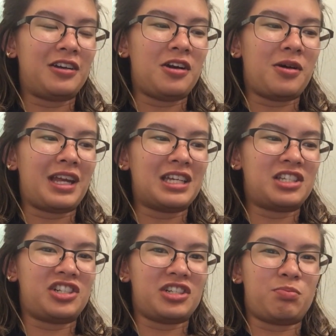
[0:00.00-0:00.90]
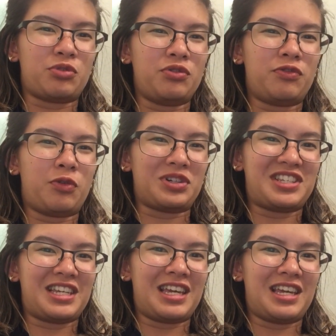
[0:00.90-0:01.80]
don't know, I guess just brute
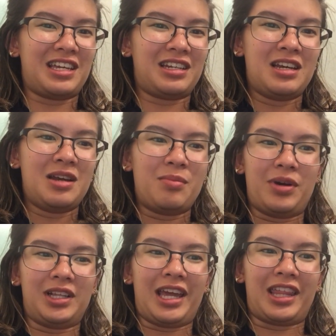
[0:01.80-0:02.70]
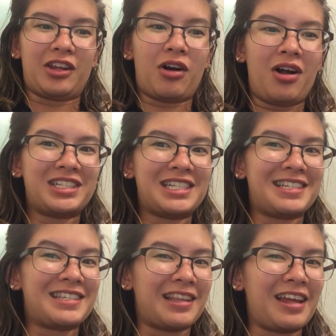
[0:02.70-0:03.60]
forcing it, but like they're all
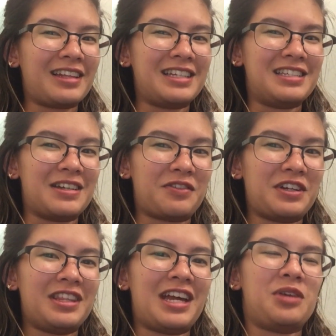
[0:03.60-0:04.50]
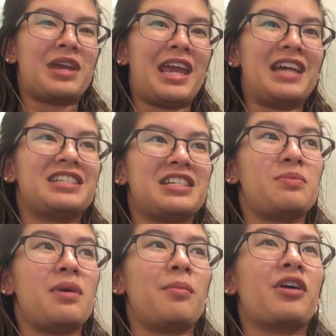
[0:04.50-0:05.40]
just slightly different that you can't
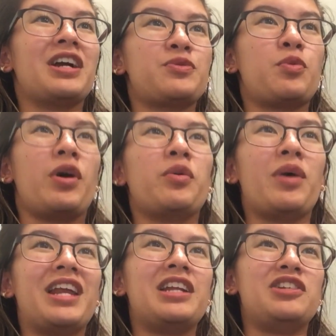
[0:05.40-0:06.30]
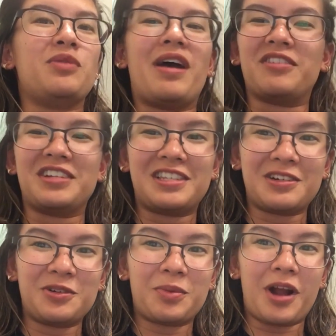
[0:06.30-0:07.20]
just memorize one way to do every
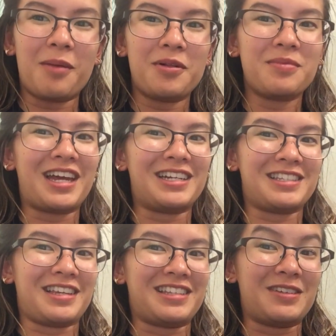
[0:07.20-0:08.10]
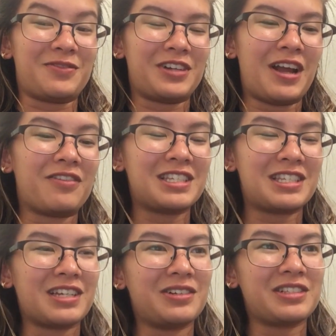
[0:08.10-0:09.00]
single problem, that it's like different every
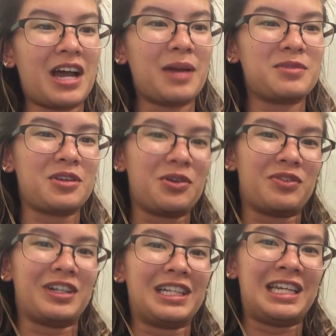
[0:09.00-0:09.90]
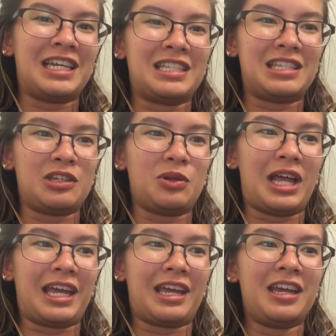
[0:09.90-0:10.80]
single time, so you really need to
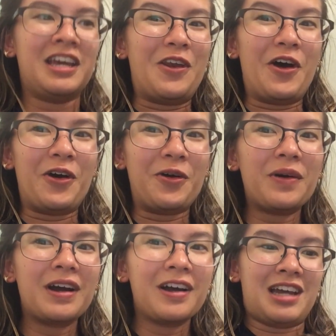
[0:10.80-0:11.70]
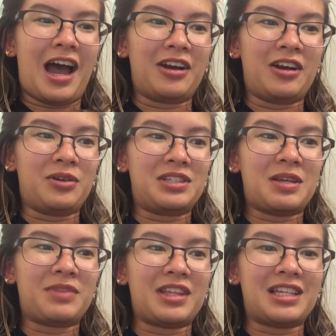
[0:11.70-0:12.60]
like know. I don't know, it's
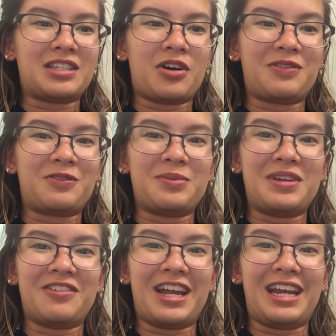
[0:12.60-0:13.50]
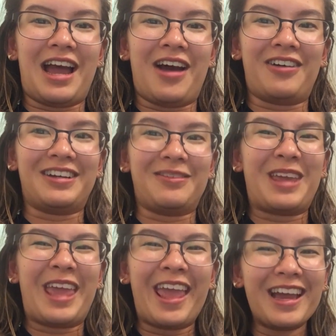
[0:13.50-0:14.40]
something that's hard for me right now and I
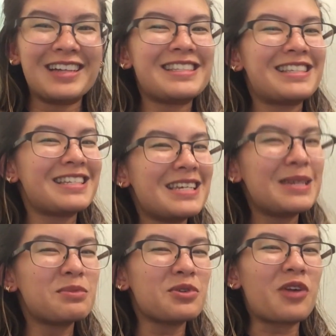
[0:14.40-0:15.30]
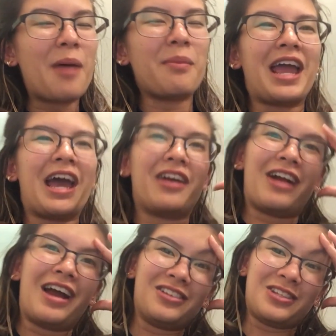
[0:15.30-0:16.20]
can't seem to wrap my head
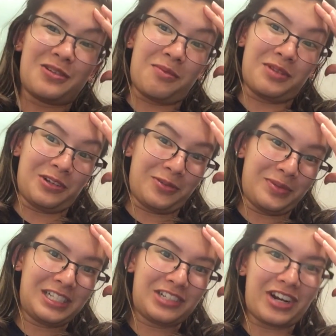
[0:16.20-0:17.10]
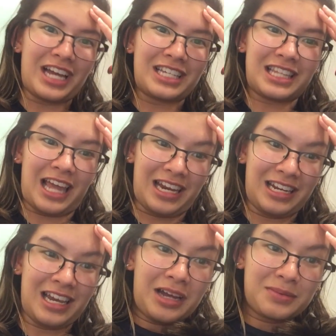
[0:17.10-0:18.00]
around, so I'm a little bit stressed
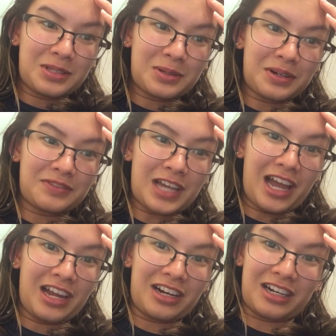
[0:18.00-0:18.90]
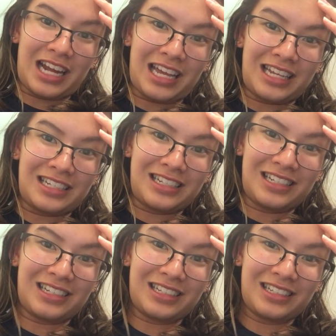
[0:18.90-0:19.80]
and I'm sort of tired and
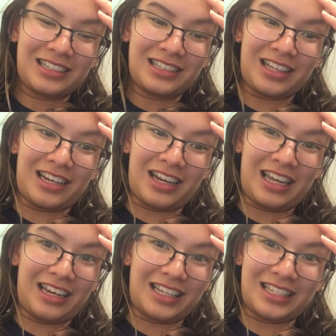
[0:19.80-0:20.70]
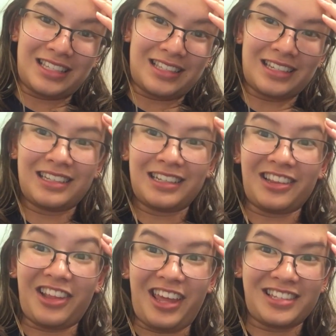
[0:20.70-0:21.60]
the night is
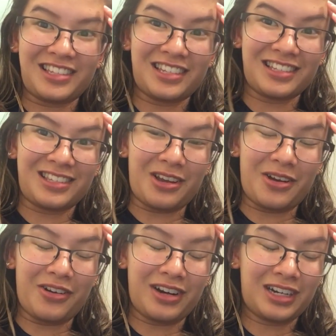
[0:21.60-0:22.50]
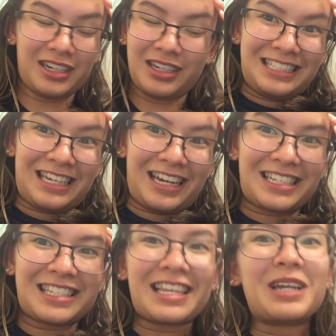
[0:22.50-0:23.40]
late, so
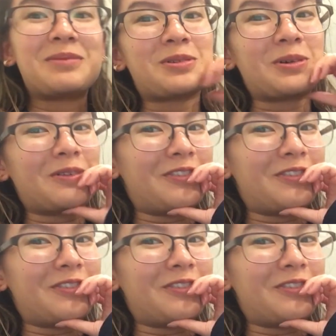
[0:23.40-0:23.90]
yikes. I'm sort of